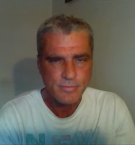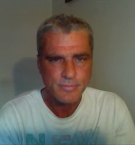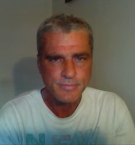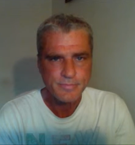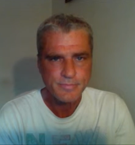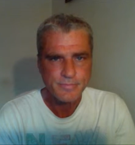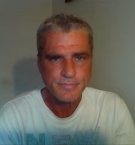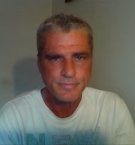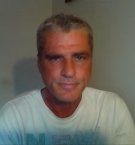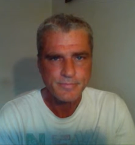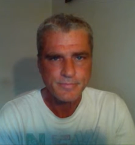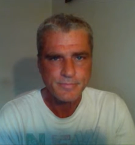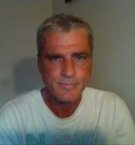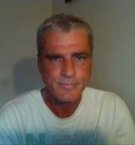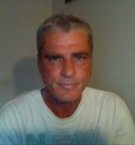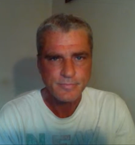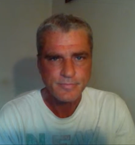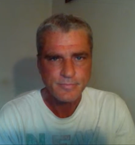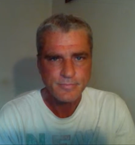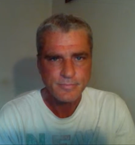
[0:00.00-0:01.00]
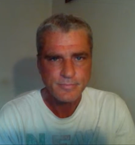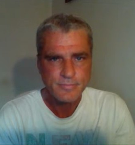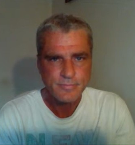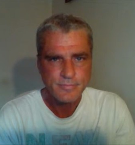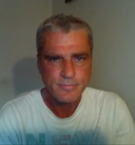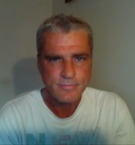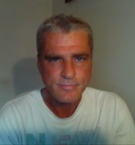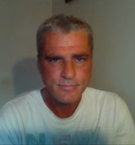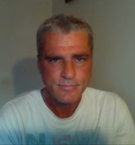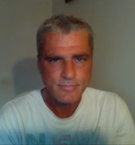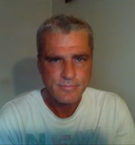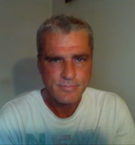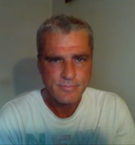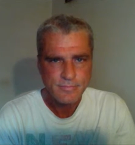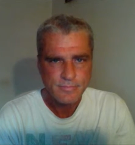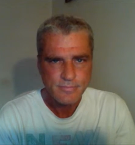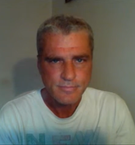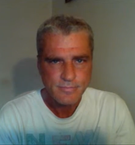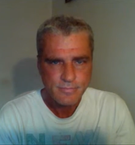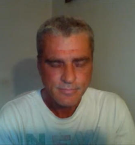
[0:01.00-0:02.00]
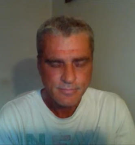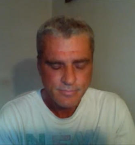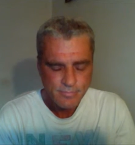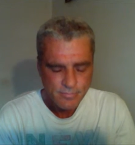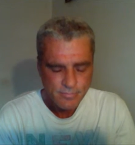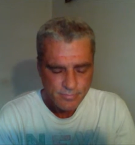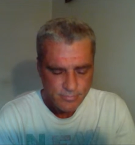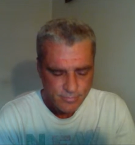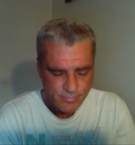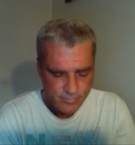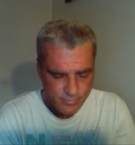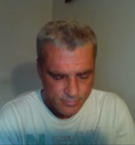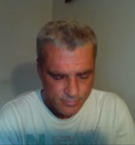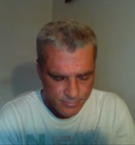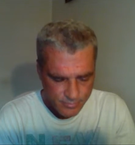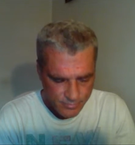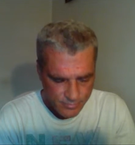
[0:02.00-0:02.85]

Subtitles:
No one is speaking in this clip.